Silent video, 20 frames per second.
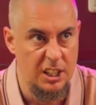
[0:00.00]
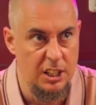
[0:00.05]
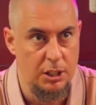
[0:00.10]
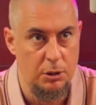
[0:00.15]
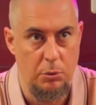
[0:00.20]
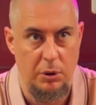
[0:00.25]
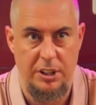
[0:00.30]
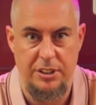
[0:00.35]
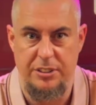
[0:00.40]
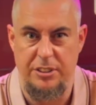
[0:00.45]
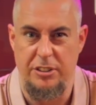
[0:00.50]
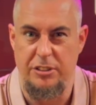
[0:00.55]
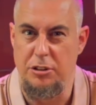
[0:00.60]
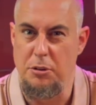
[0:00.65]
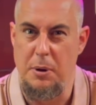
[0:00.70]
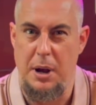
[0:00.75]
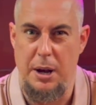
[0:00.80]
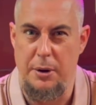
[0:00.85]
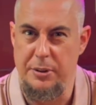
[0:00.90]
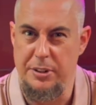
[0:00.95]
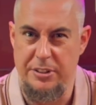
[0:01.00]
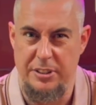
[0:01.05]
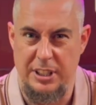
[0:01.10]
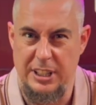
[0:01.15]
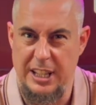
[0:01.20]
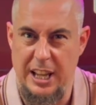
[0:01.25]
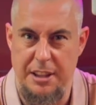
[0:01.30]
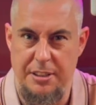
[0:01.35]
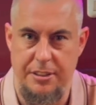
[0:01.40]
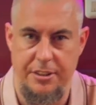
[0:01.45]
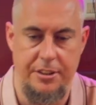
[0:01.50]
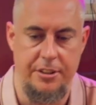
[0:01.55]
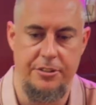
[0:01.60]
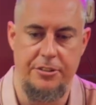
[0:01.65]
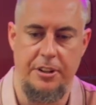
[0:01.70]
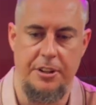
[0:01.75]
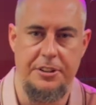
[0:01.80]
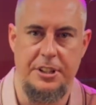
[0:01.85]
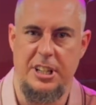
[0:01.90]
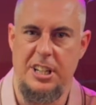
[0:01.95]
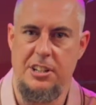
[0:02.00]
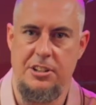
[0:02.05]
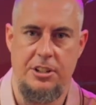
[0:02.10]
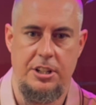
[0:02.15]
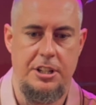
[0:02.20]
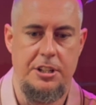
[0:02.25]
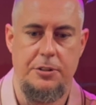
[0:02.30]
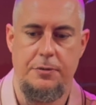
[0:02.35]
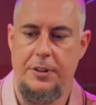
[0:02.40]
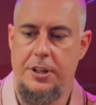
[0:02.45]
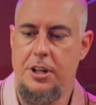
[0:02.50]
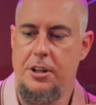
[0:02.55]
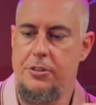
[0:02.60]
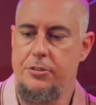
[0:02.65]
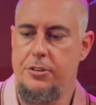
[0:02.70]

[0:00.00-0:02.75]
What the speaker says: 1 to 2 hours in length and something each of these videos.